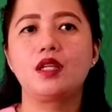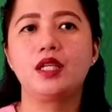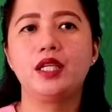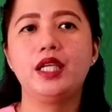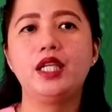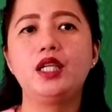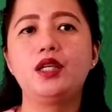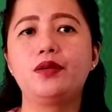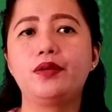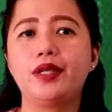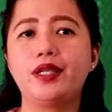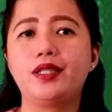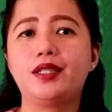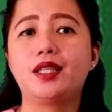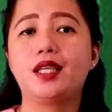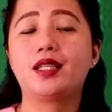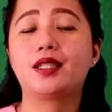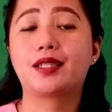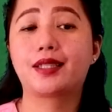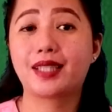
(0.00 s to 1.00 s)

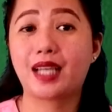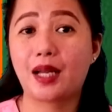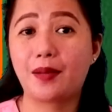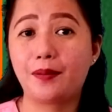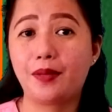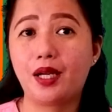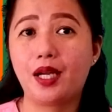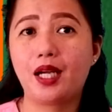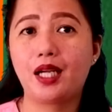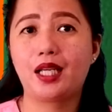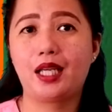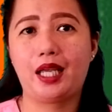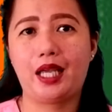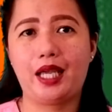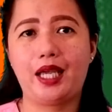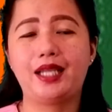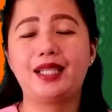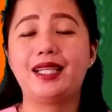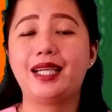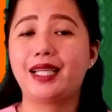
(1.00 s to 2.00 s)
increasing stomach
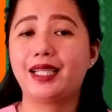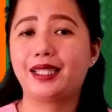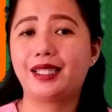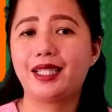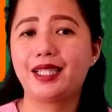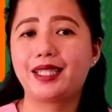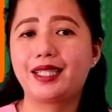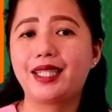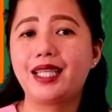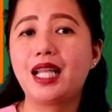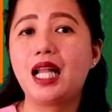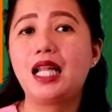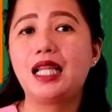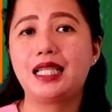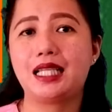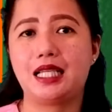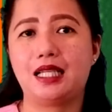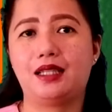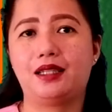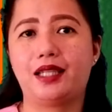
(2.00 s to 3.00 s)
and intestinal
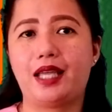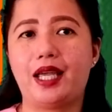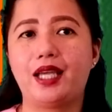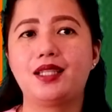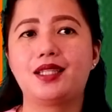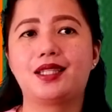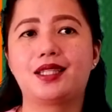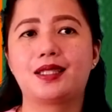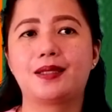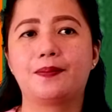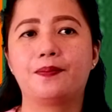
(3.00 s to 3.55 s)
illness,